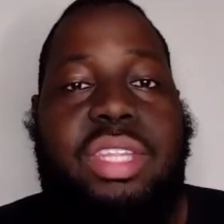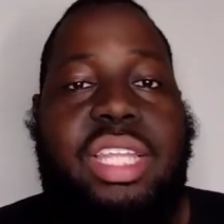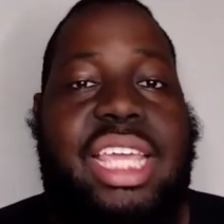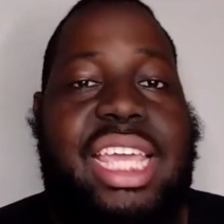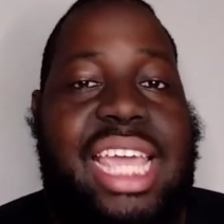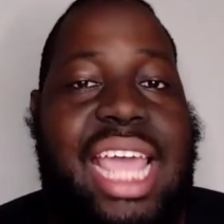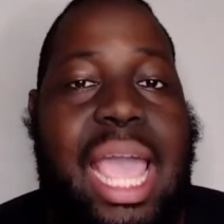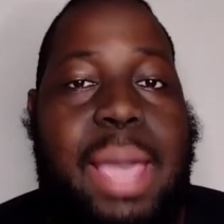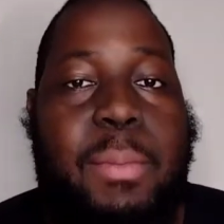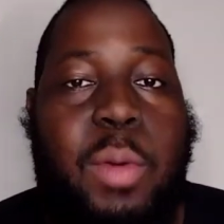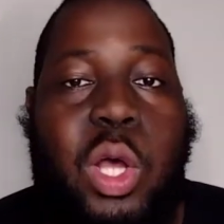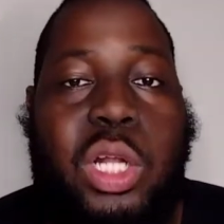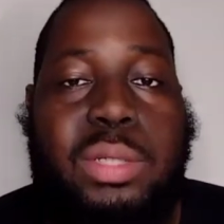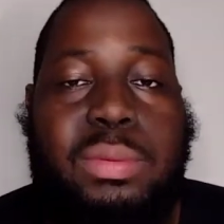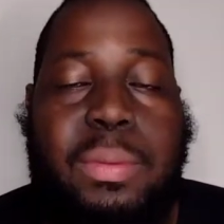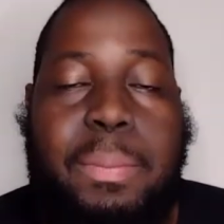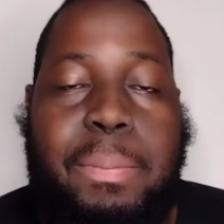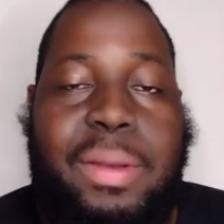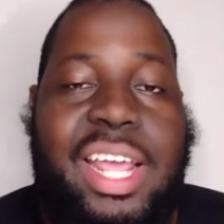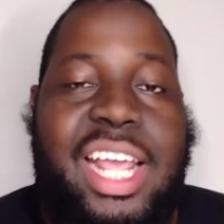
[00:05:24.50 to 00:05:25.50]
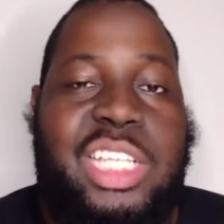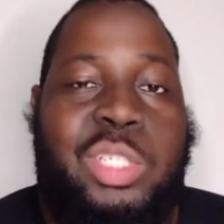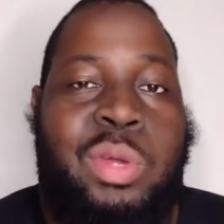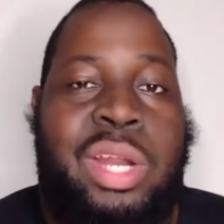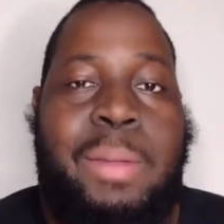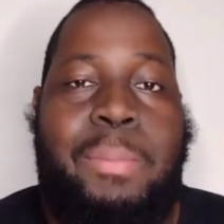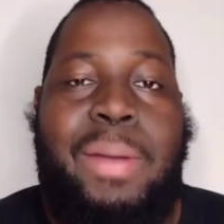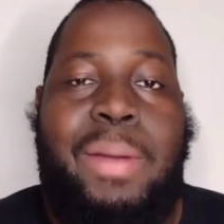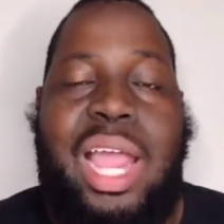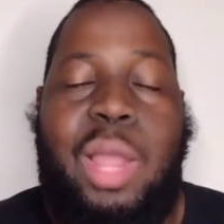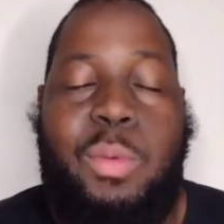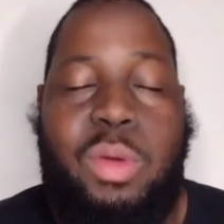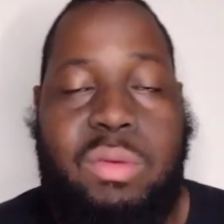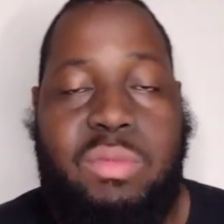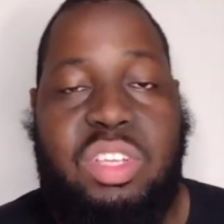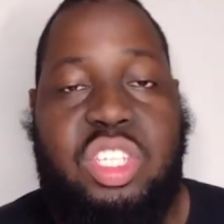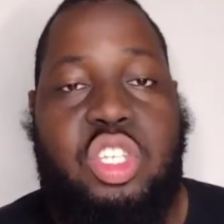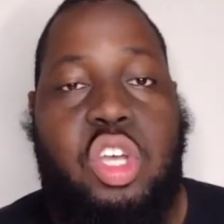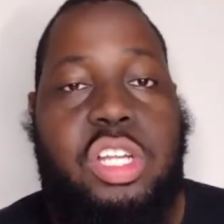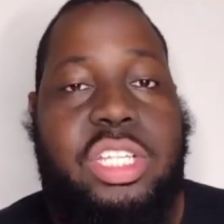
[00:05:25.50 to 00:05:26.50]
he had multiple plays where it probably would
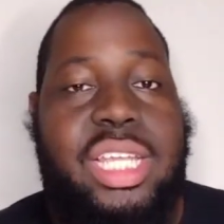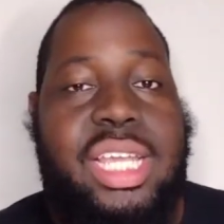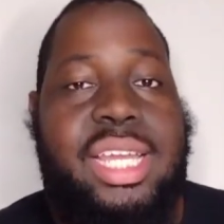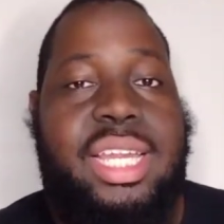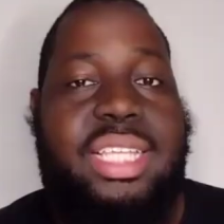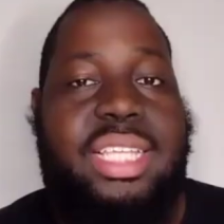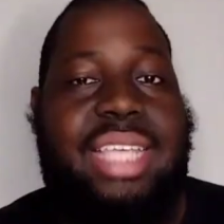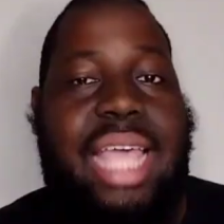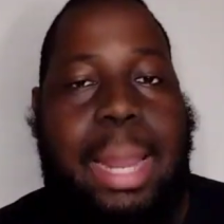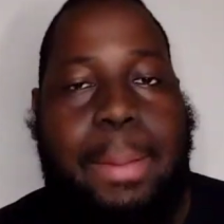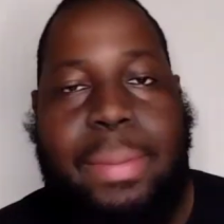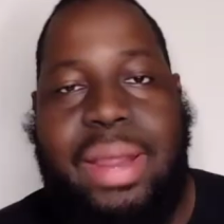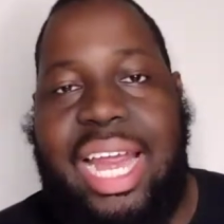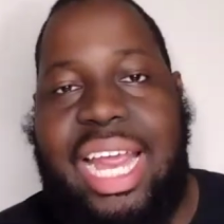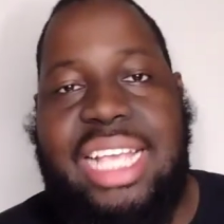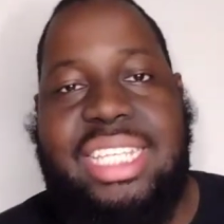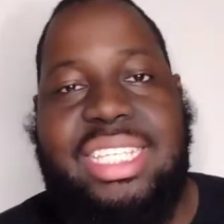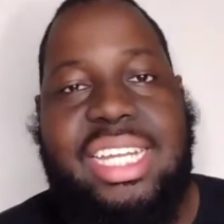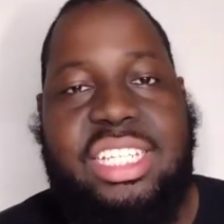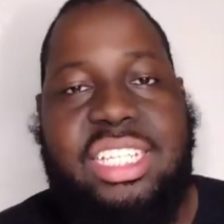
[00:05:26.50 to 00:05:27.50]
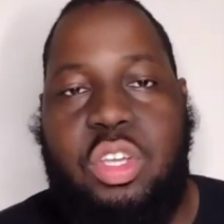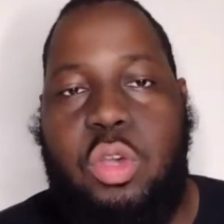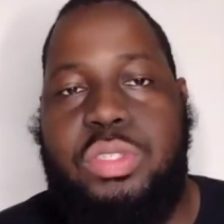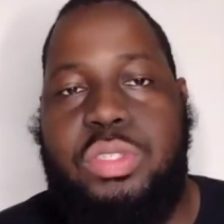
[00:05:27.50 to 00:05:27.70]
have resulted in a sack. But like I said, it's